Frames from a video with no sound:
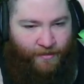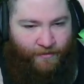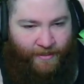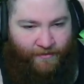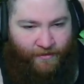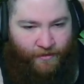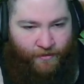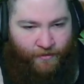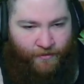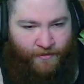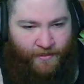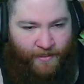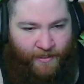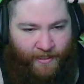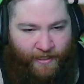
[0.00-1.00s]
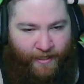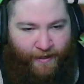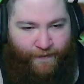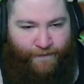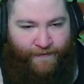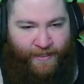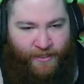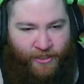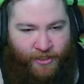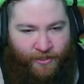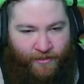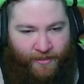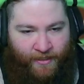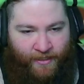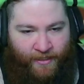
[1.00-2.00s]
without the holes,
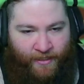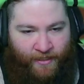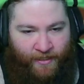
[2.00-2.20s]
eventually